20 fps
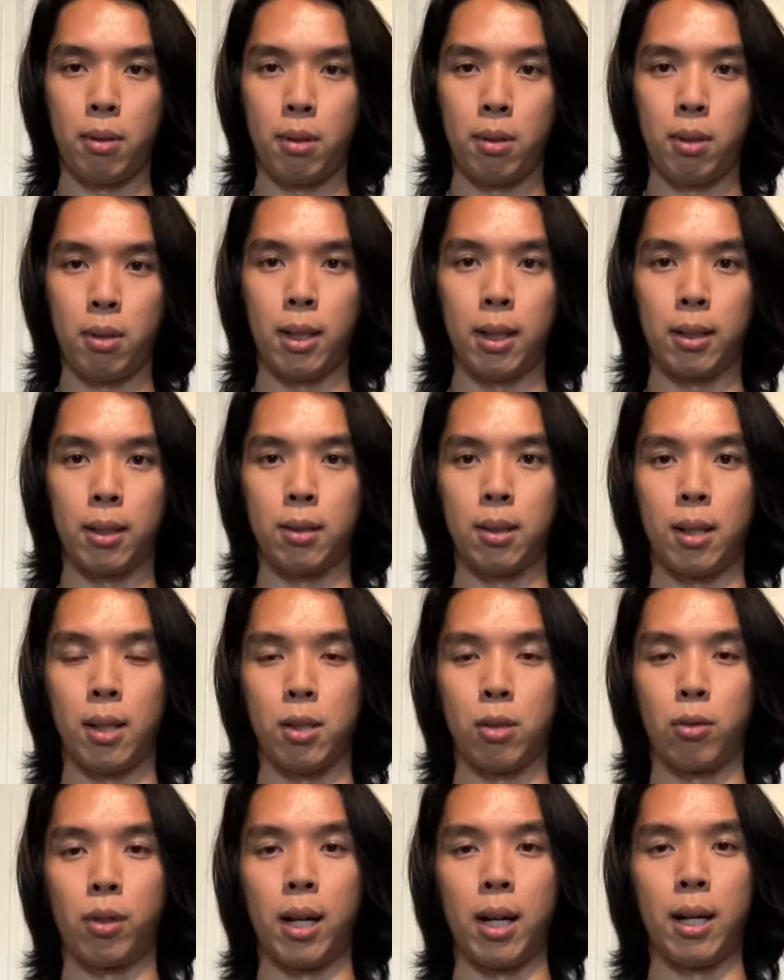like
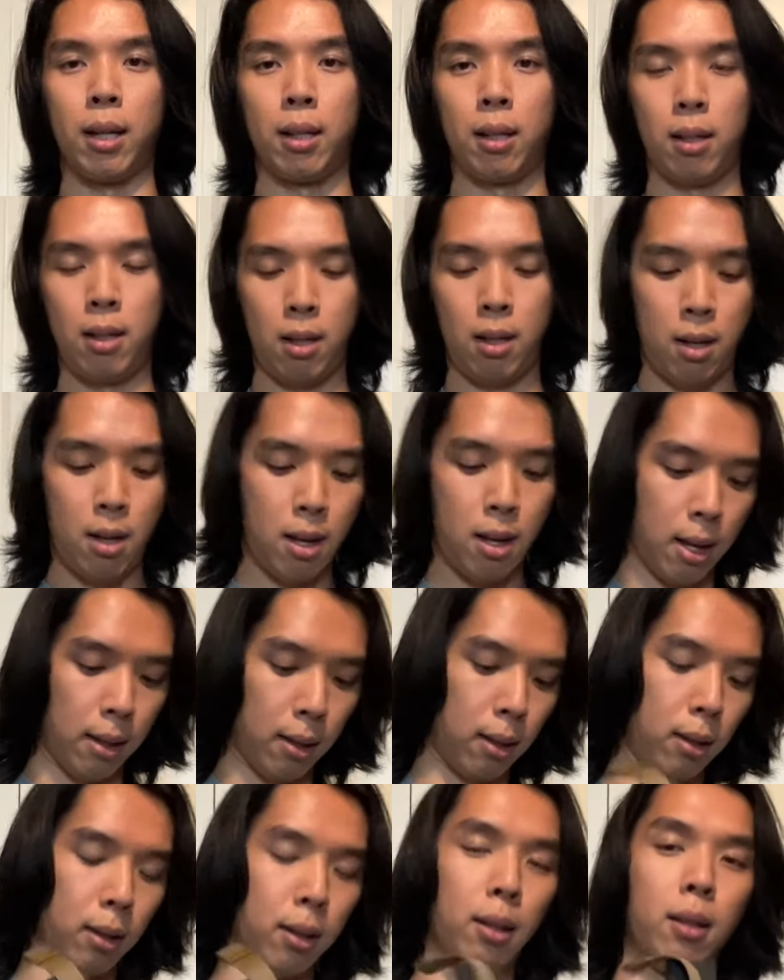such, right? And
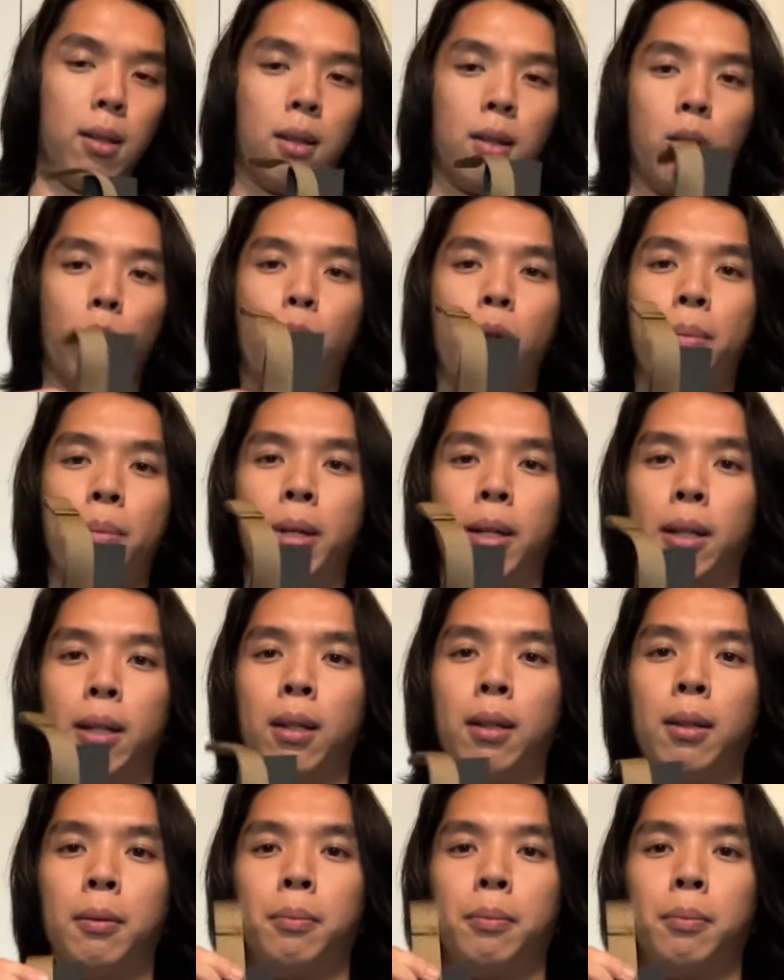then the webbing